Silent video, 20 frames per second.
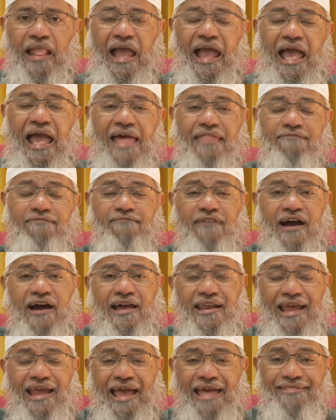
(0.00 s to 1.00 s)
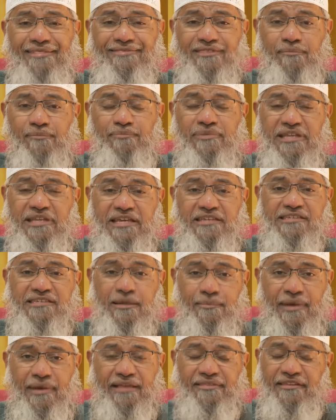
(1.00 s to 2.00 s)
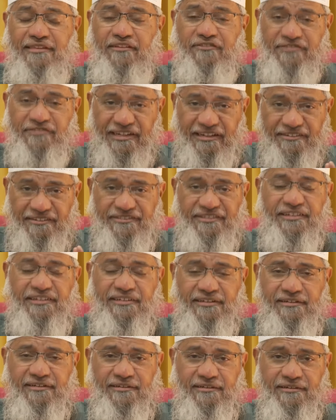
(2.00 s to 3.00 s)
As far as Tabligh Jamaat is concerned,